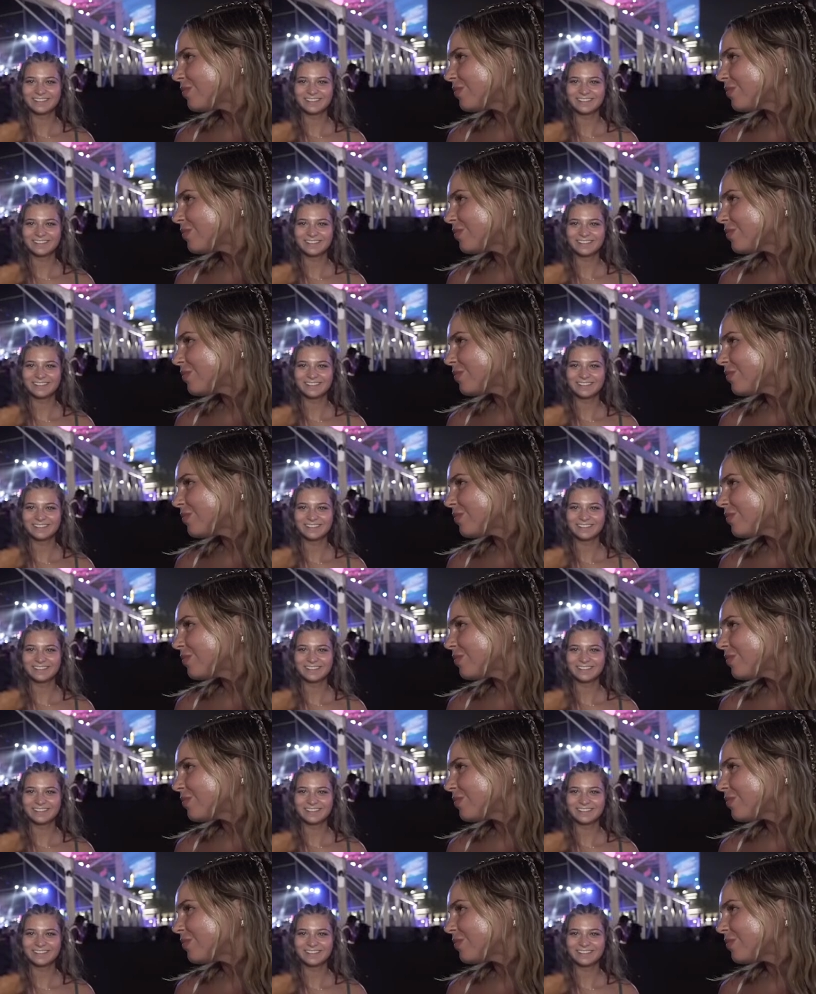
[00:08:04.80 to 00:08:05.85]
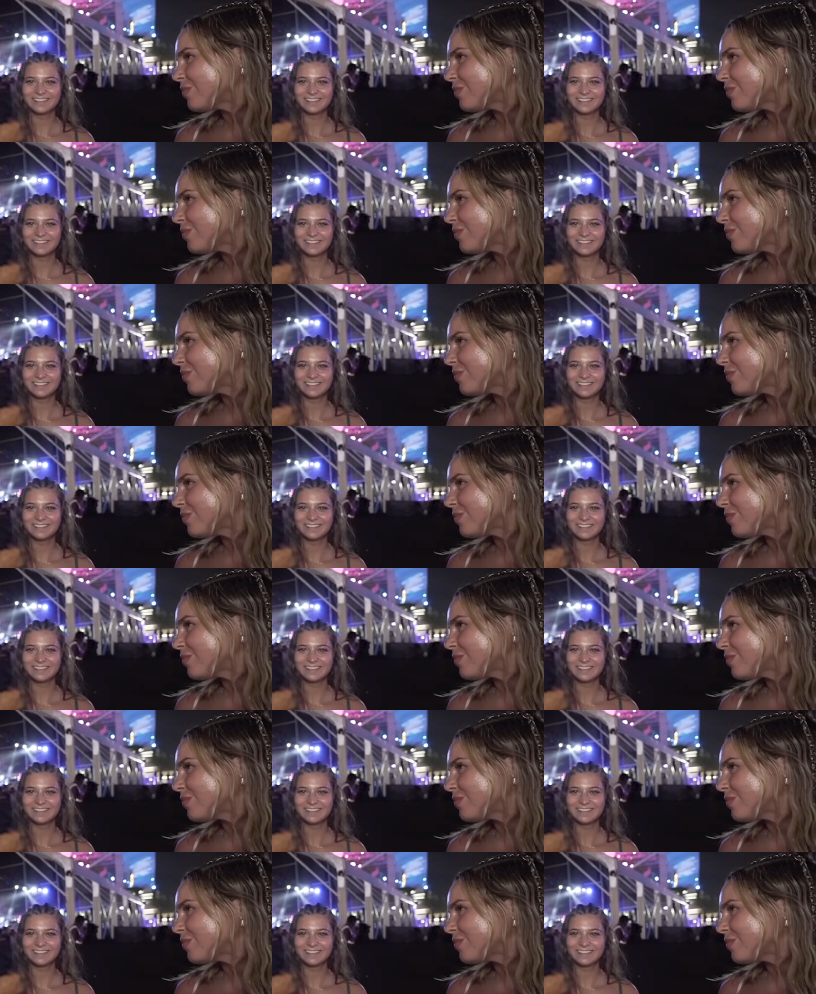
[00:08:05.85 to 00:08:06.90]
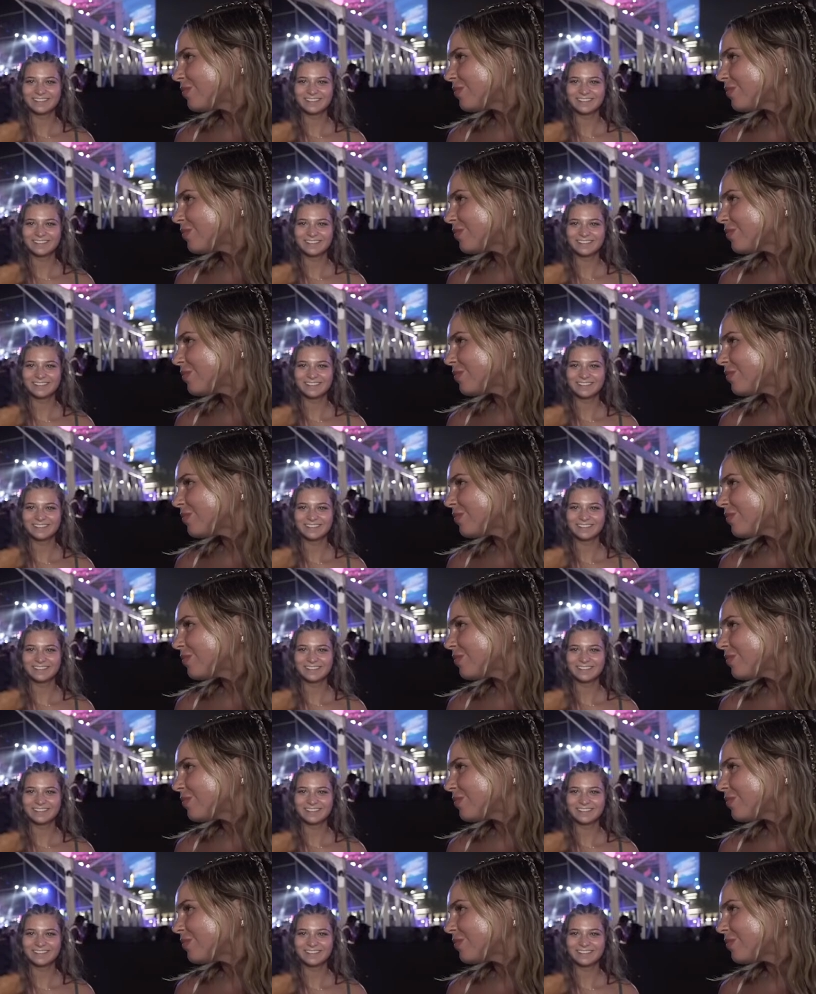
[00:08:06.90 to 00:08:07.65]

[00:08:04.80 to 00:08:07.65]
(silence)